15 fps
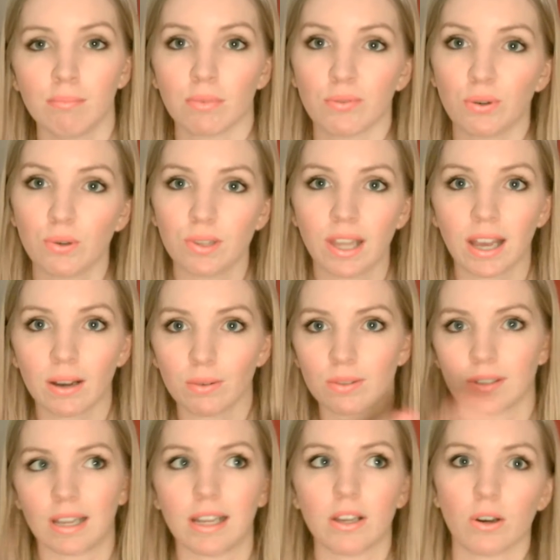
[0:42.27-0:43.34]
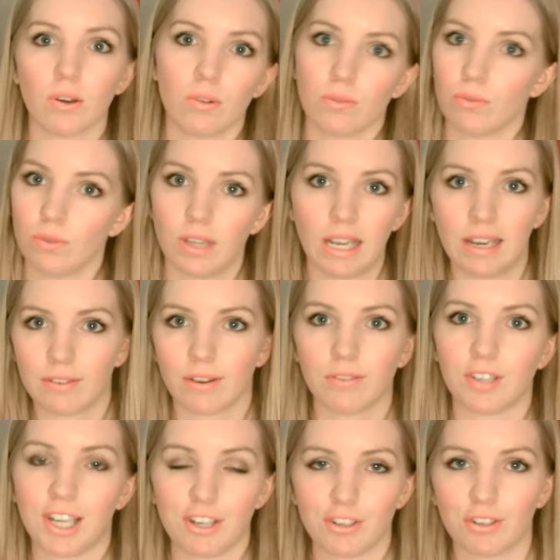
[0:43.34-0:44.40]
Before that I was like in the
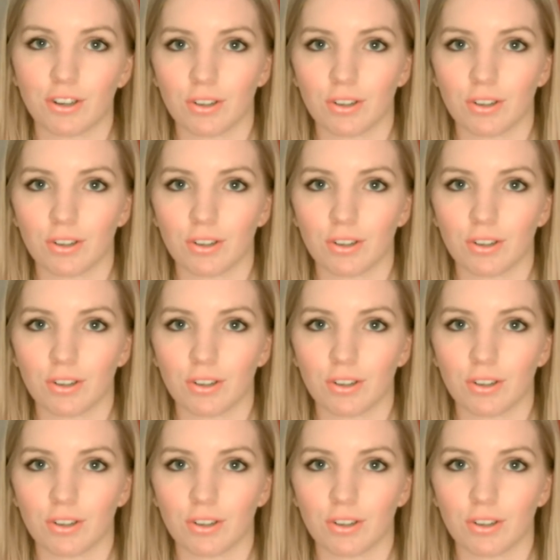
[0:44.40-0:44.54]
foundation